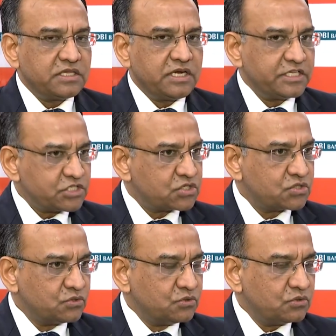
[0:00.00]
The
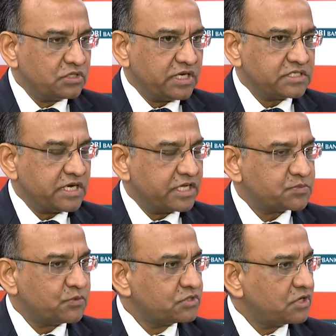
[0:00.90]
list 2, there is an
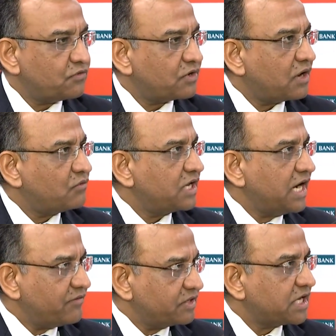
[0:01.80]
exposure of around
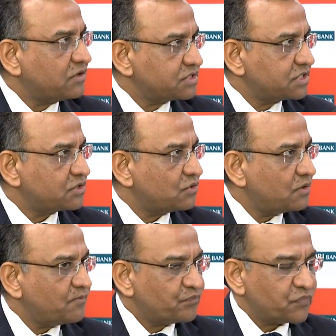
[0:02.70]
11,000
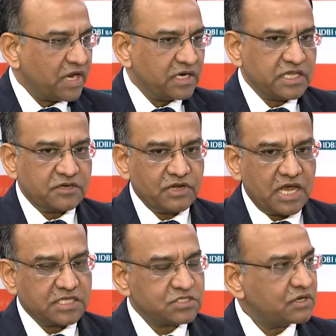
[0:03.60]
crore, and that
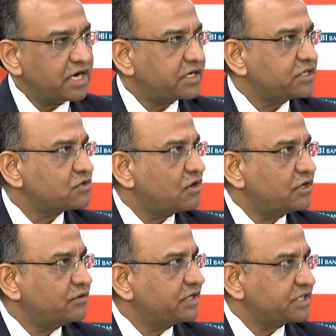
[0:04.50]
will also get
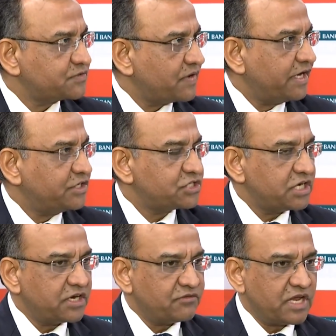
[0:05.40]
resolved during this
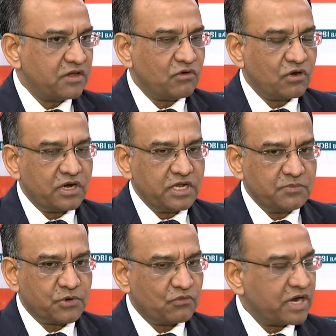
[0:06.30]
financial year. We have
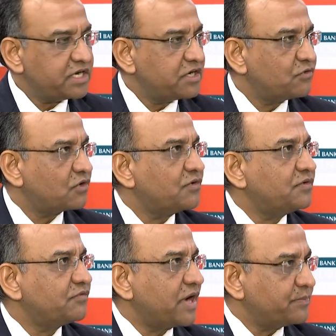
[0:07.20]
already provided for
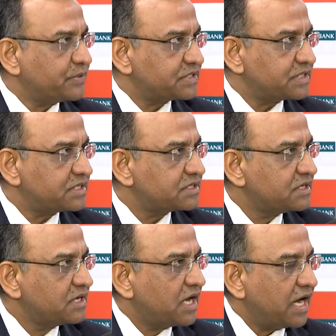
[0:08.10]
55%
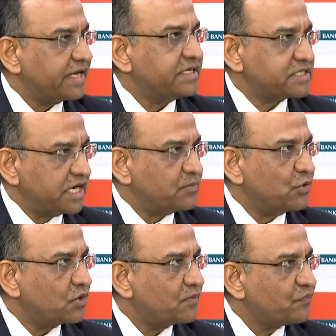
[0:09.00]
against
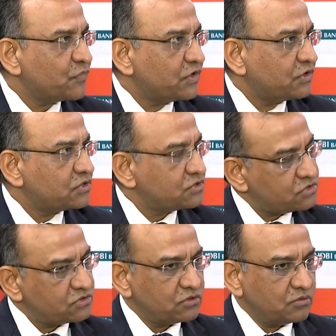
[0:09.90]
that book.
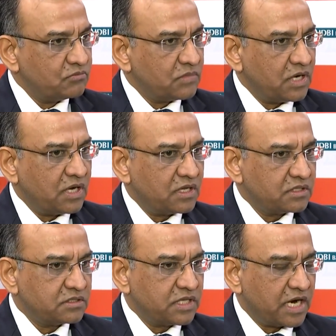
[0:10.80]
So
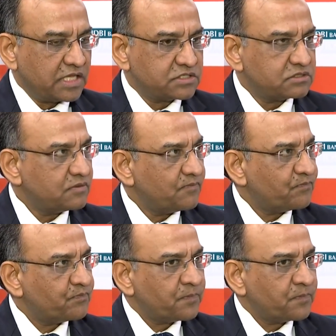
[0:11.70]
uh, there are also